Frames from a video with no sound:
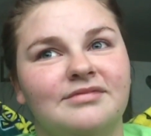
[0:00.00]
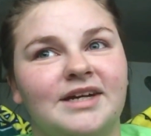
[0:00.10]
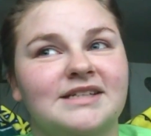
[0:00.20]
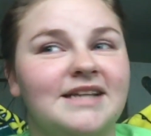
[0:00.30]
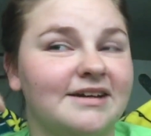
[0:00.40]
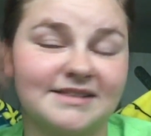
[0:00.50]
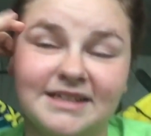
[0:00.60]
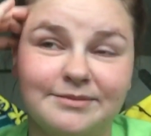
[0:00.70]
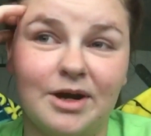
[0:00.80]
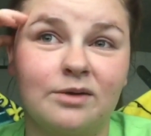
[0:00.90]
'cause now it's
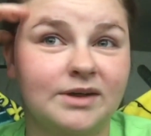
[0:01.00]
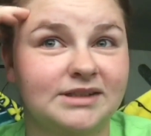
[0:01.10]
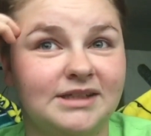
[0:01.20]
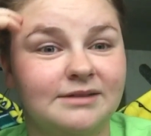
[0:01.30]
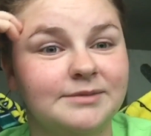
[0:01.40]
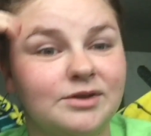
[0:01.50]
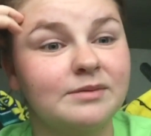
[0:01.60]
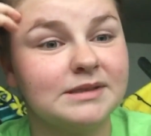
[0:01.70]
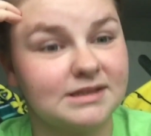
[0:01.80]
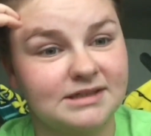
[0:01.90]
getting me all worked up. So
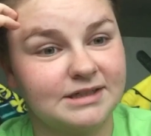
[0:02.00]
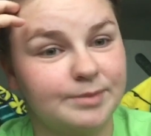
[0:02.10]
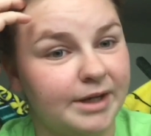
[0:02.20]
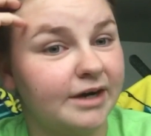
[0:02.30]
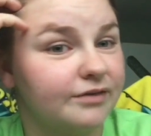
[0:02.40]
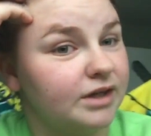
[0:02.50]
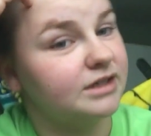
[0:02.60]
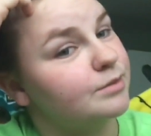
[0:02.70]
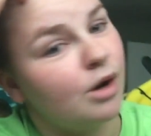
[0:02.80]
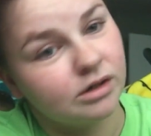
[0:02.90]
I'm just gonna explain
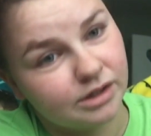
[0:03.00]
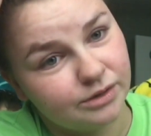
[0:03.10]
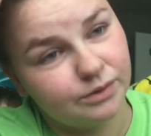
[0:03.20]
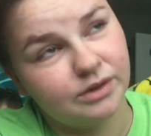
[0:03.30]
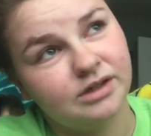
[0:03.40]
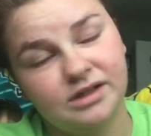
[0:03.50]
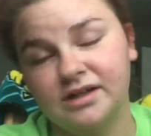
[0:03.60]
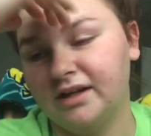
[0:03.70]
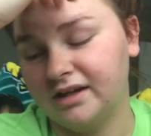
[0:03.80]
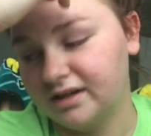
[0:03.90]
everything tomorrow
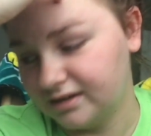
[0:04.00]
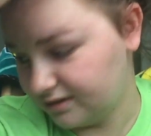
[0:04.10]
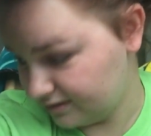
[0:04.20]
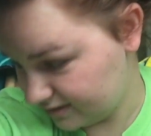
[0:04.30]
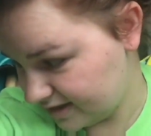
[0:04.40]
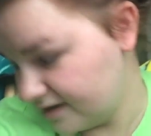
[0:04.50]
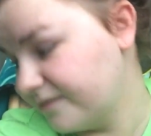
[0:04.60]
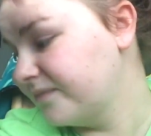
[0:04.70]
and yeah.